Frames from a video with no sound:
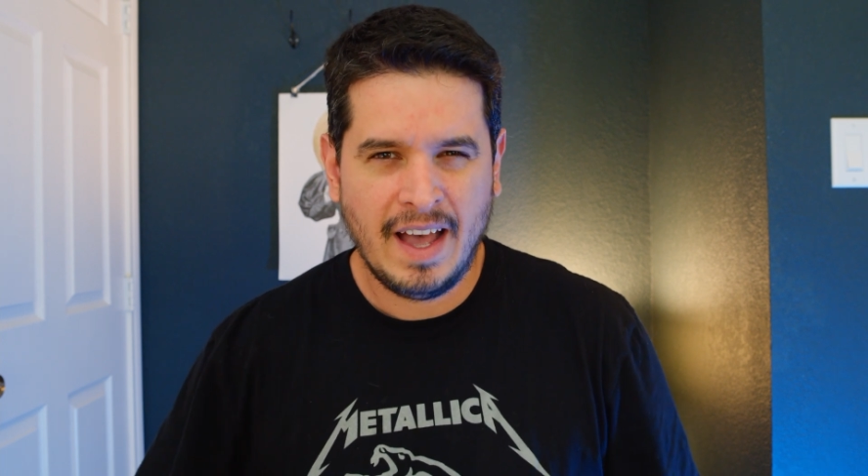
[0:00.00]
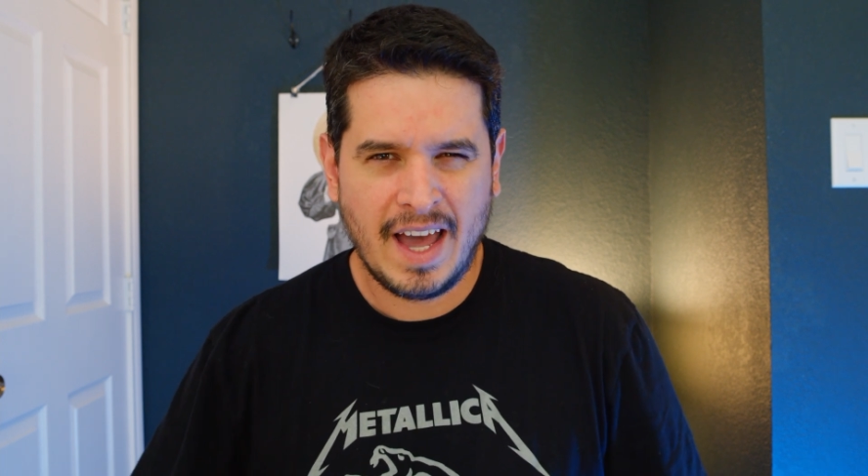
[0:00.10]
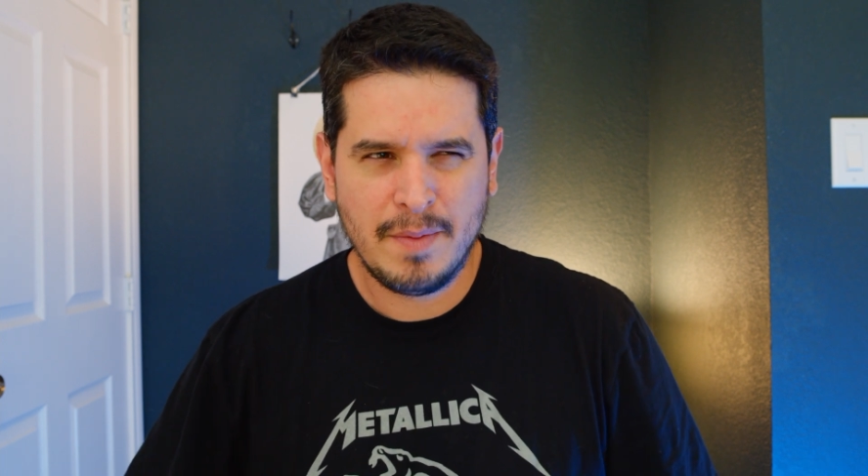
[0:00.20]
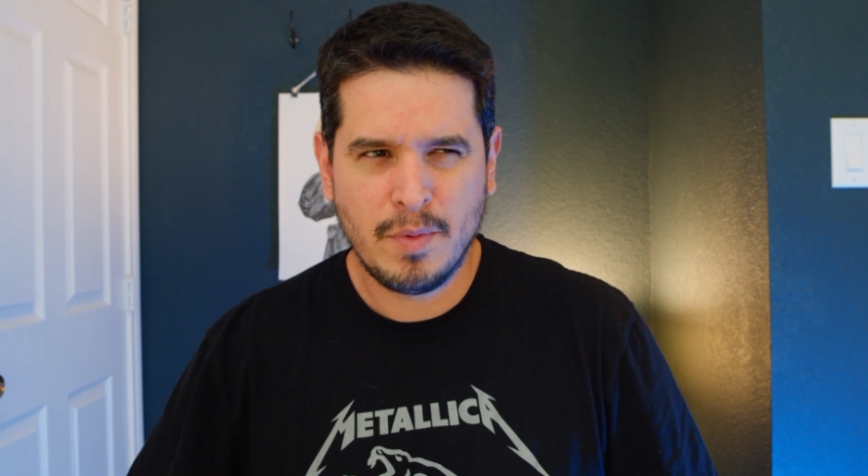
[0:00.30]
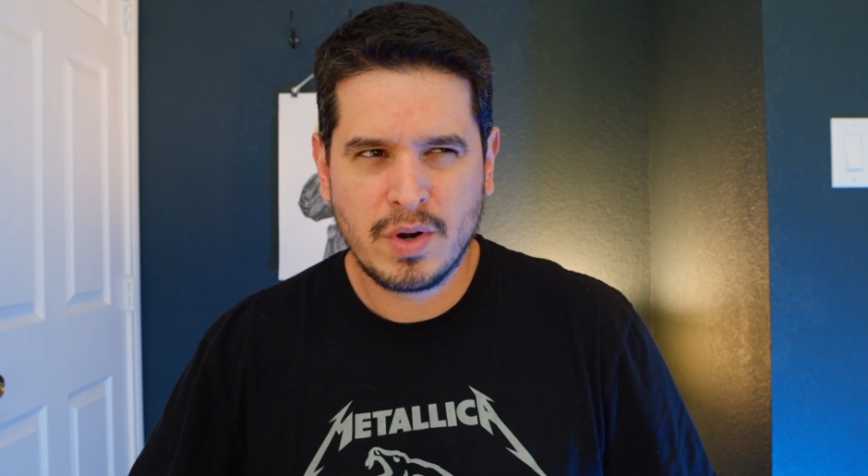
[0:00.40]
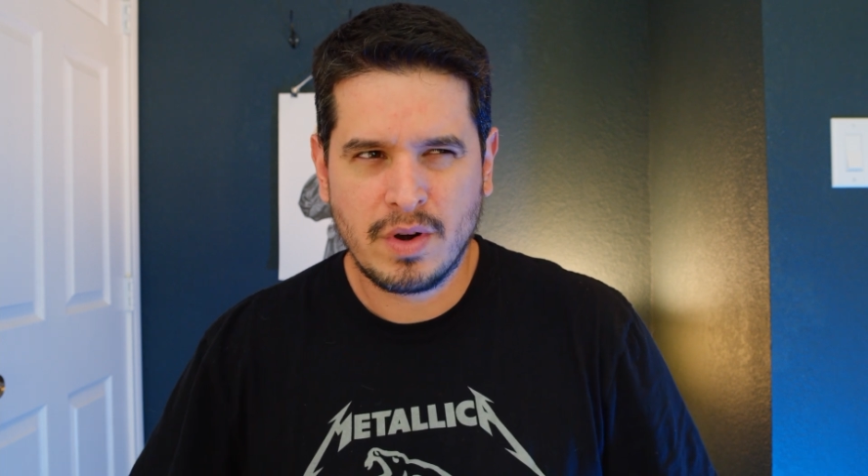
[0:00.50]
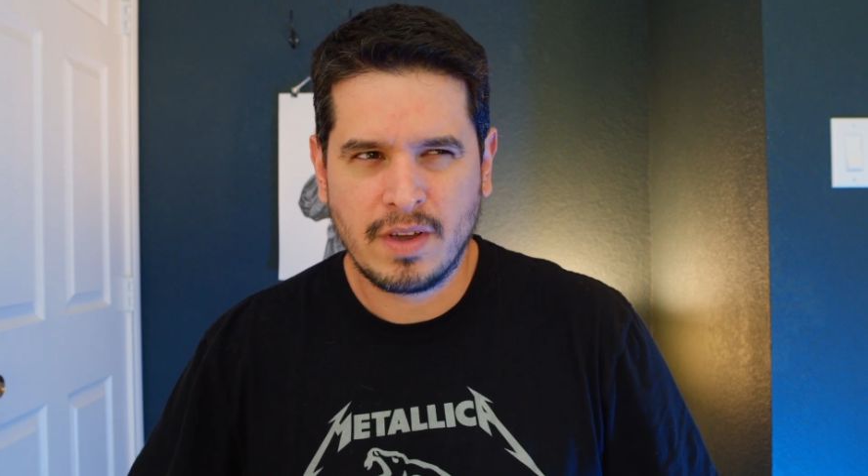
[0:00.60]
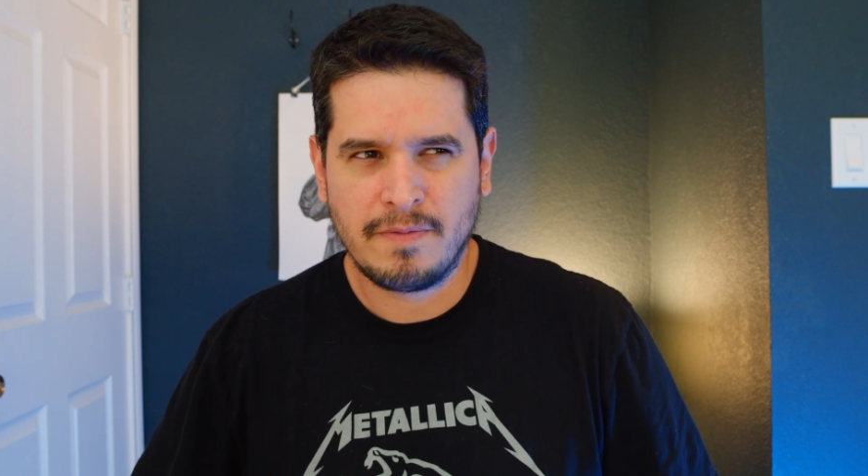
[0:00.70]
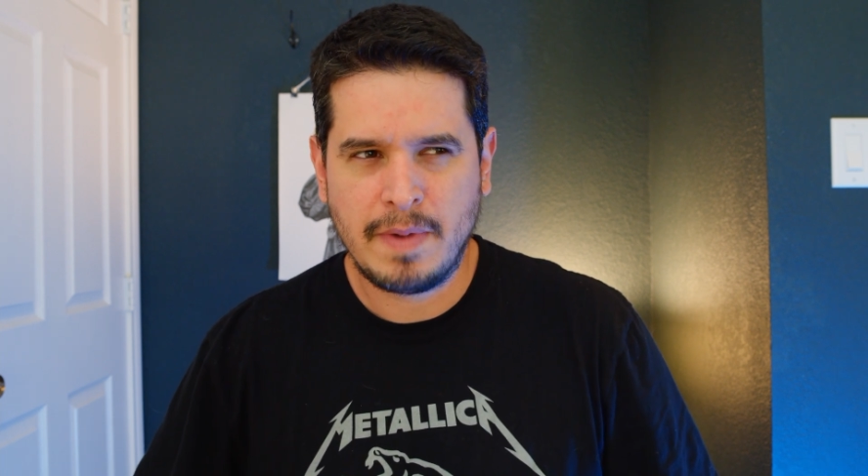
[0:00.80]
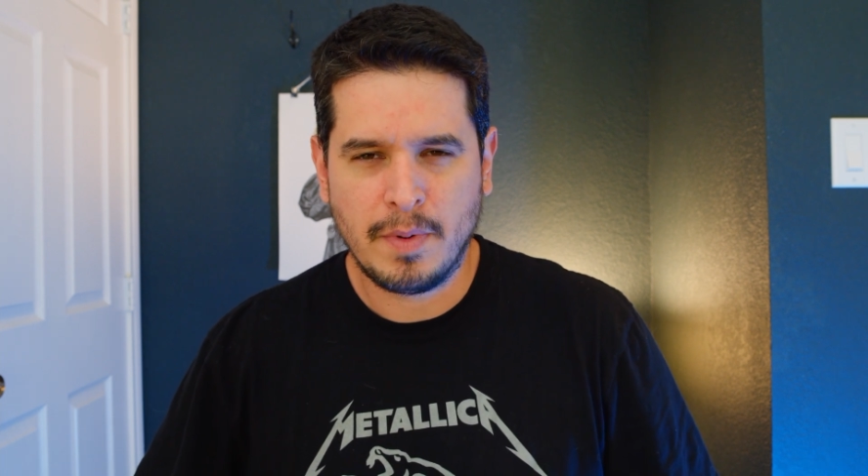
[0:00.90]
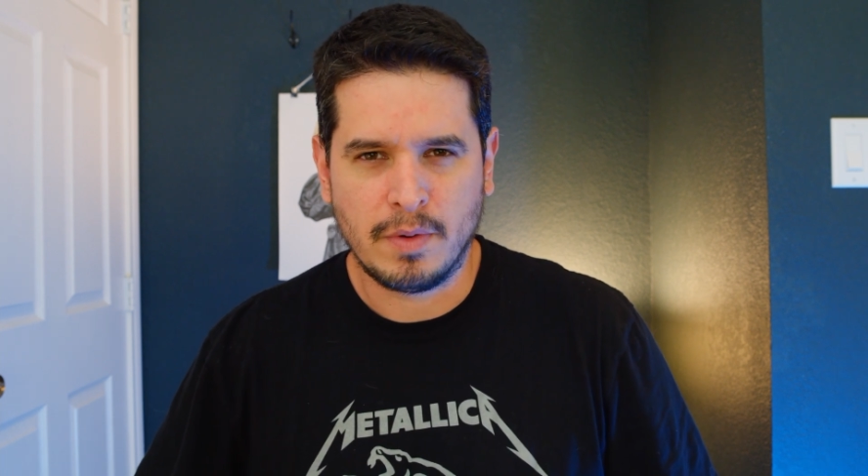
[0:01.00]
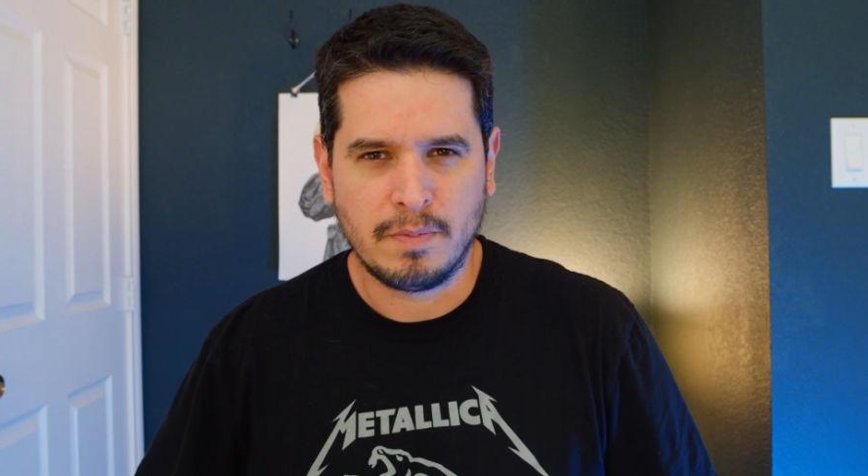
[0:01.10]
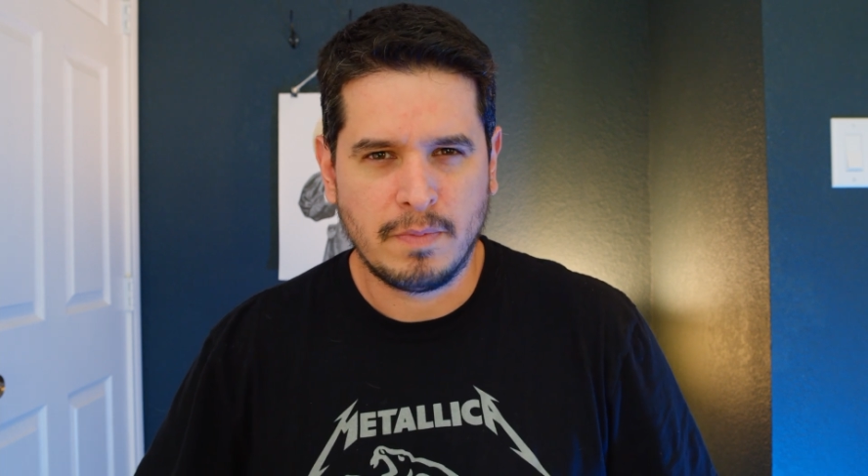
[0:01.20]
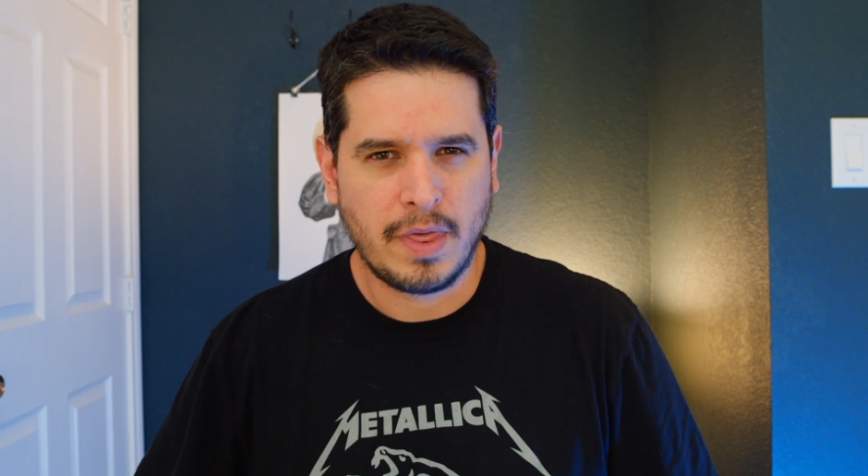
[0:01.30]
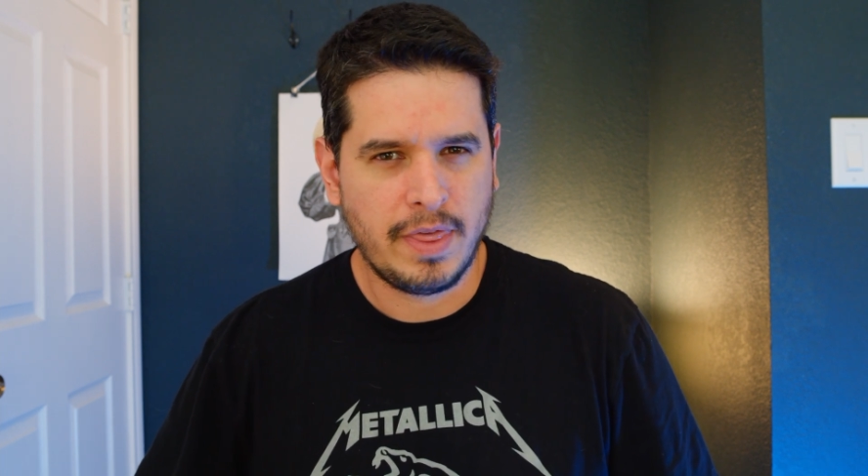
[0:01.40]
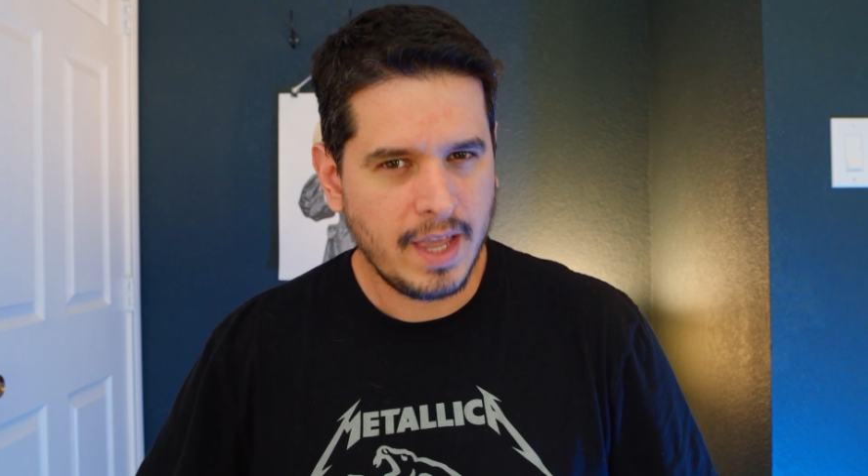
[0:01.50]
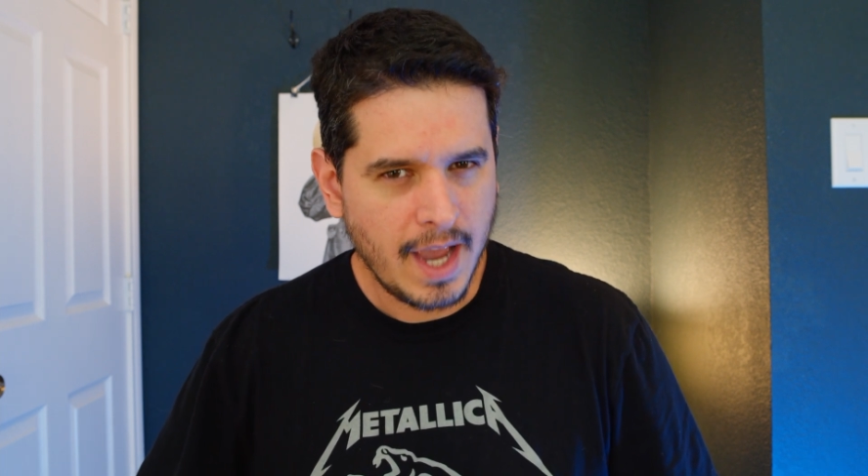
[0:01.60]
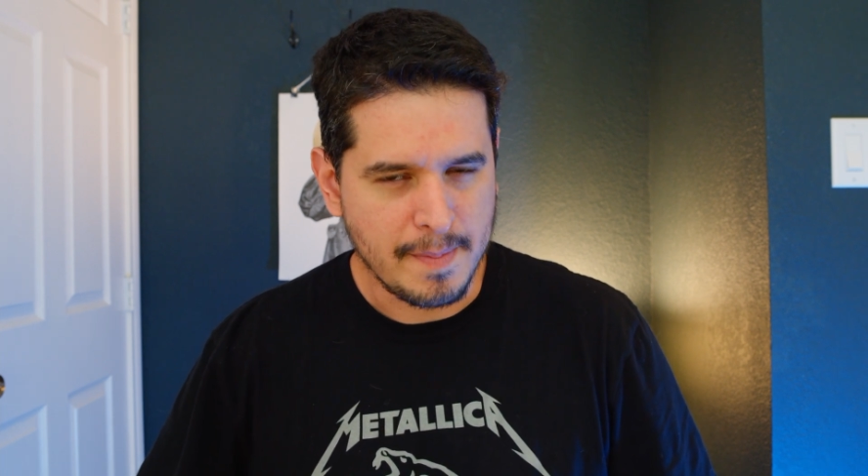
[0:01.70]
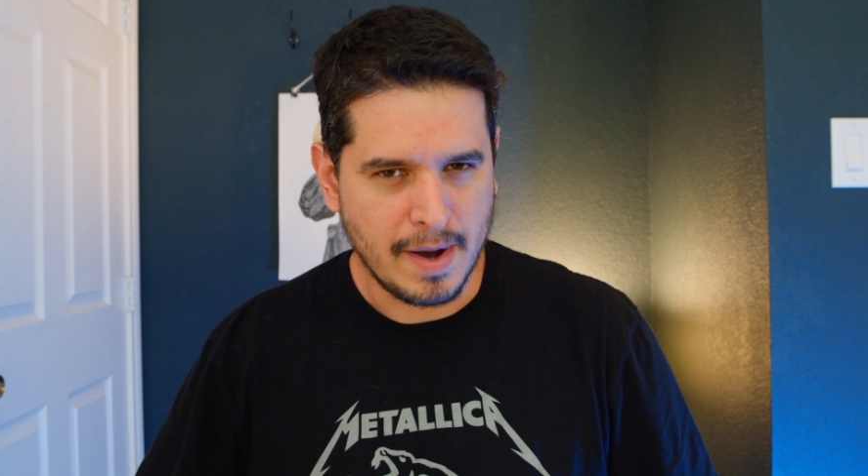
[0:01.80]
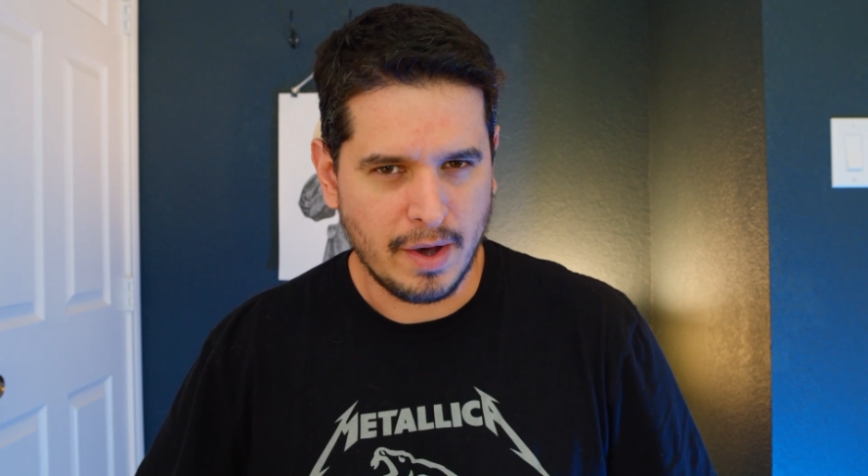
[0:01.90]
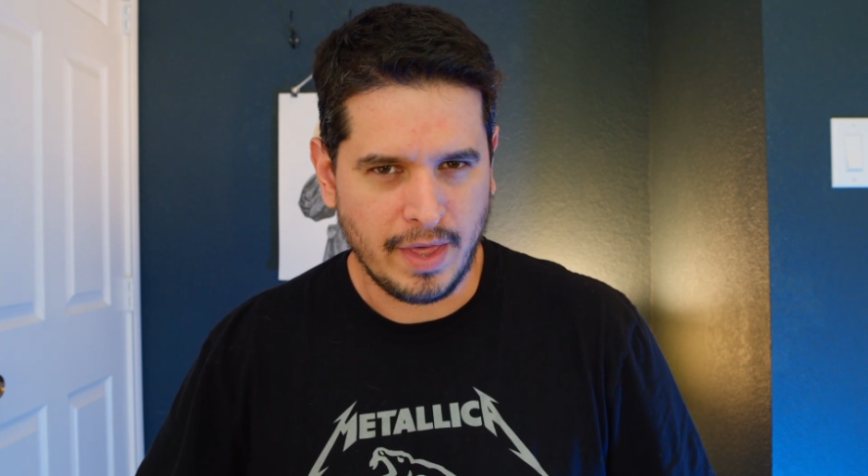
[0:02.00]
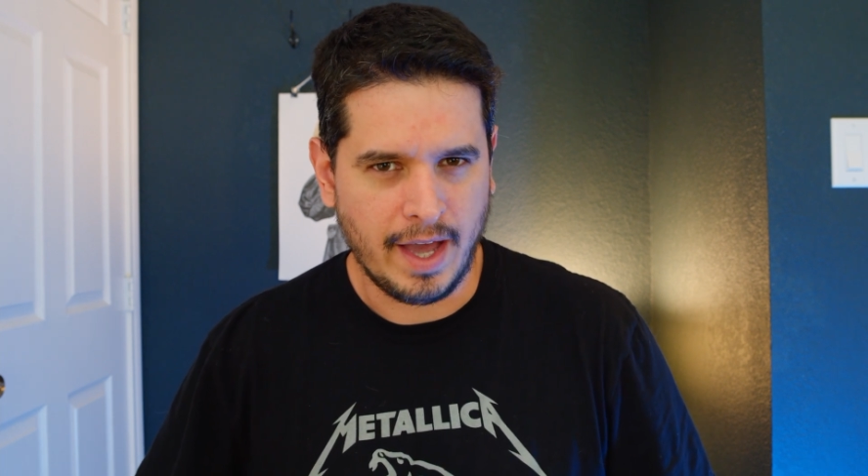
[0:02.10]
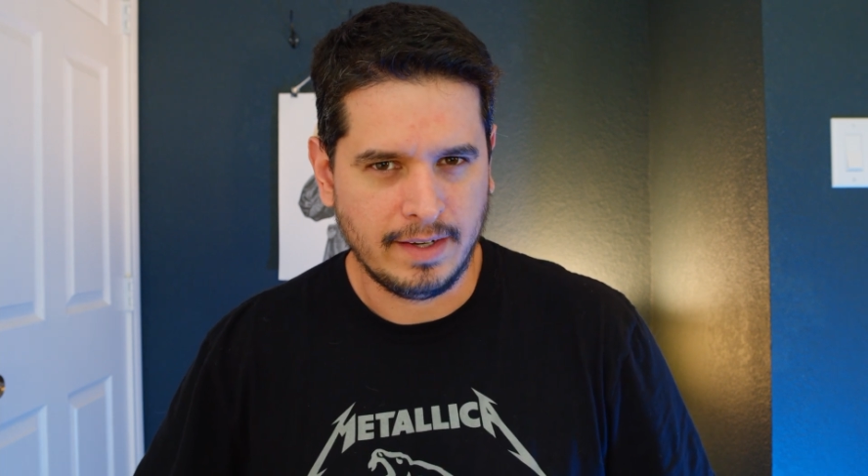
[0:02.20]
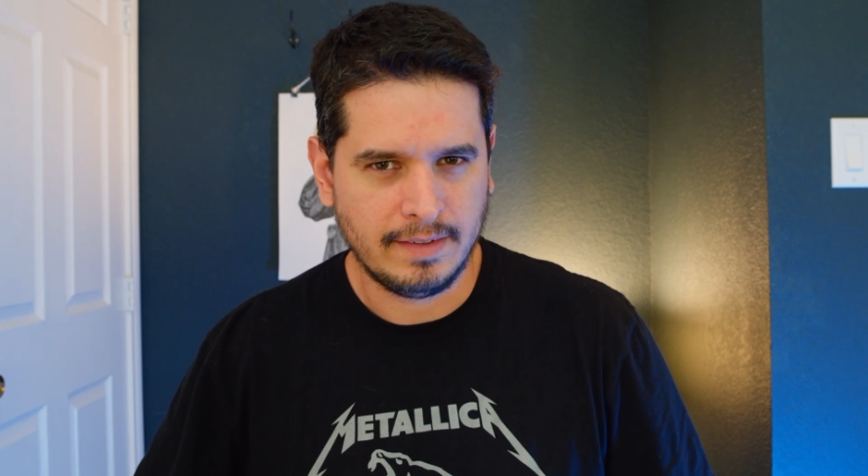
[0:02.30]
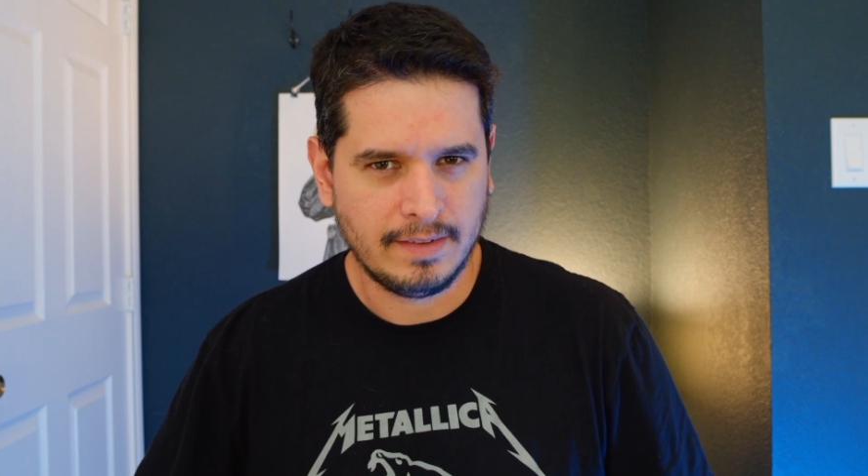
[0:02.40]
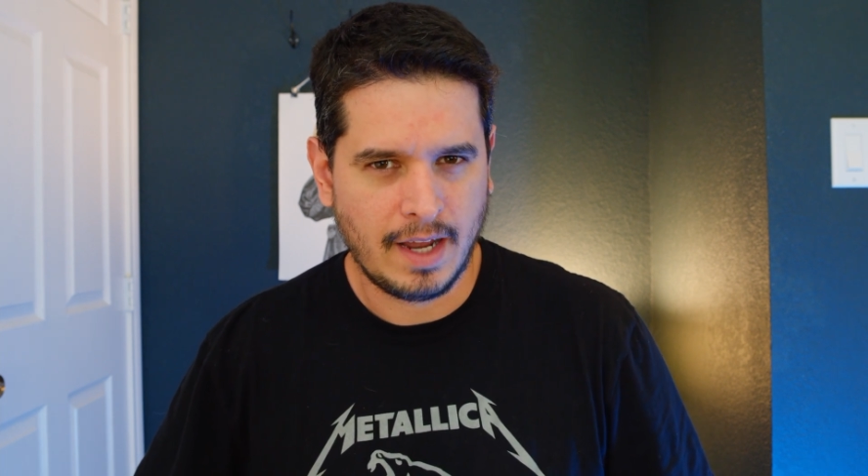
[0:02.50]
And I'm wondering if people think about that.